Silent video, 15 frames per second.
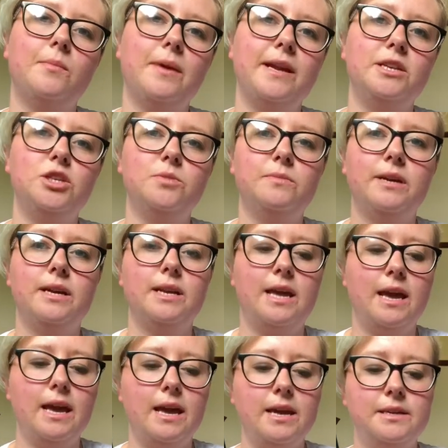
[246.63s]
Benjamin
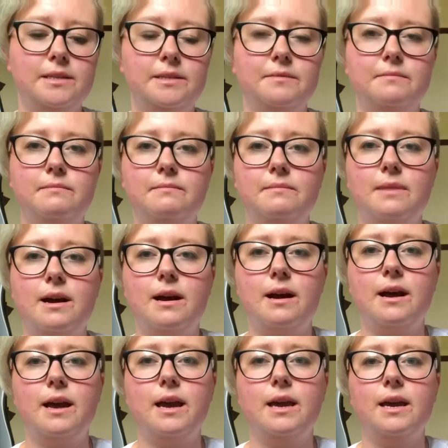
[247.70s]
is
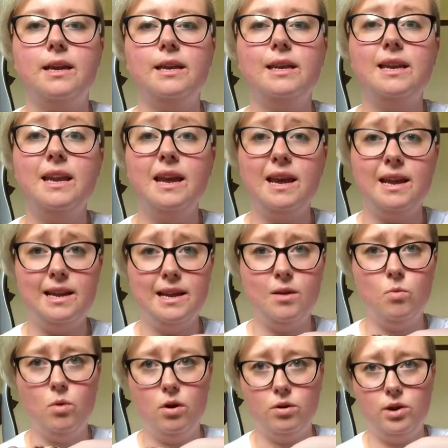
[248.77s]
my nearly
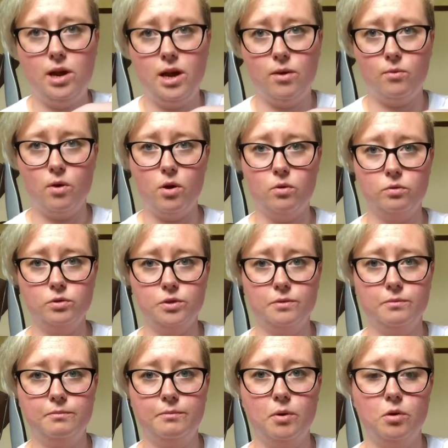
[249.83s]
one-year-old
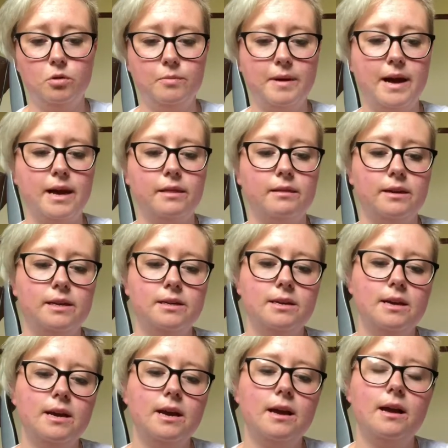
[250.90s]
ball python.
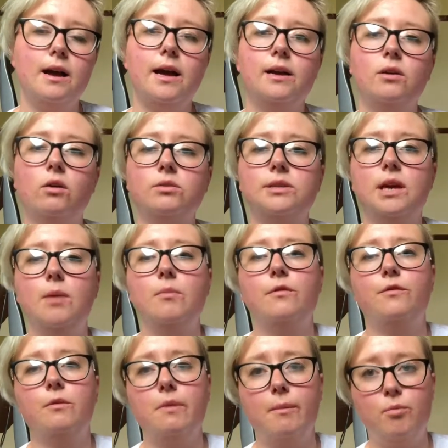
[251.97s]
I got him
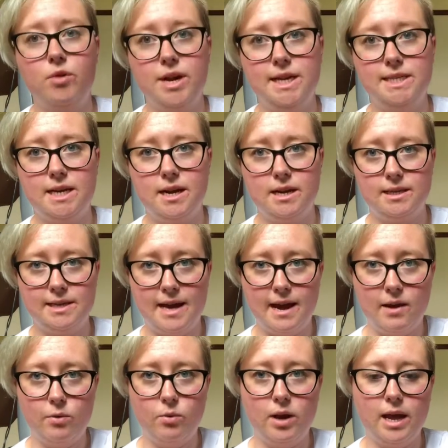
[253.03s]
from a breeder
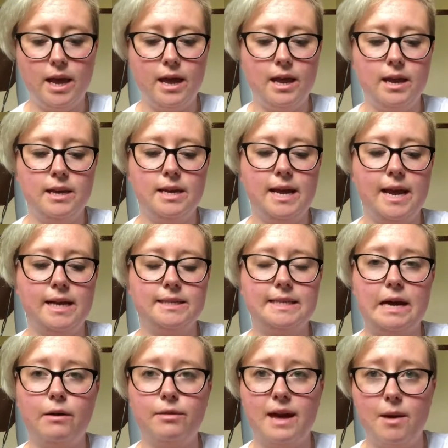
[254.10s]
down near
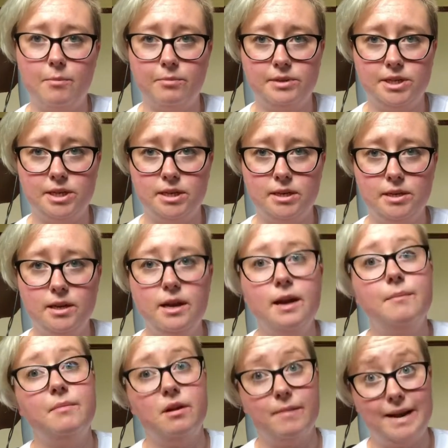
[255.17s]
Southampton,
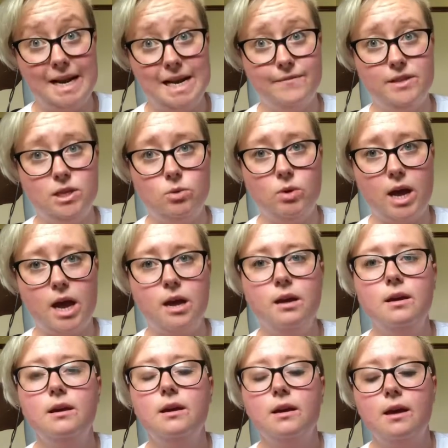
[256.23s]
Very in I live in the UK.
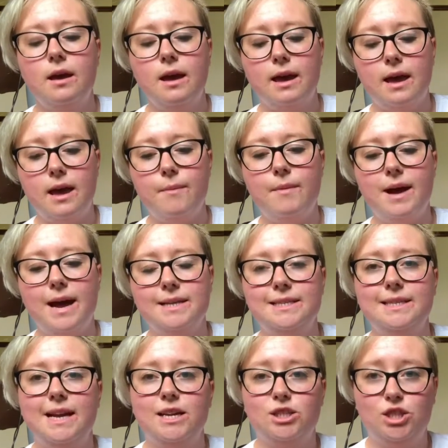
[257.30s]
Um, I
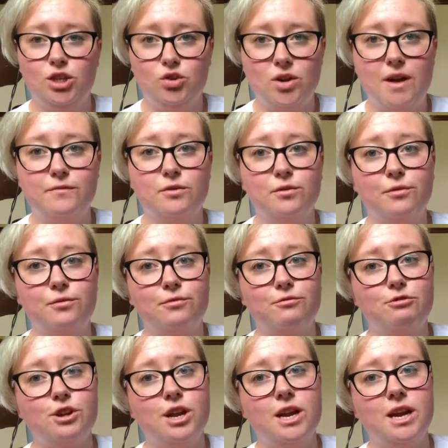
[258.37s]
did actually travel
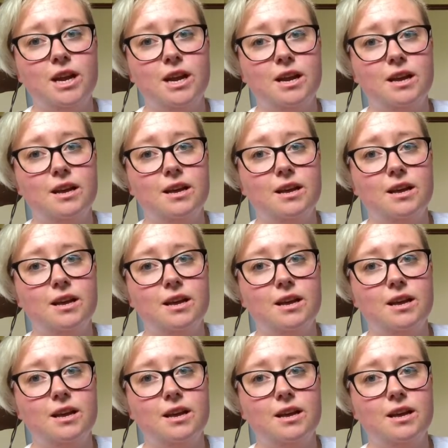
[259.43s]
three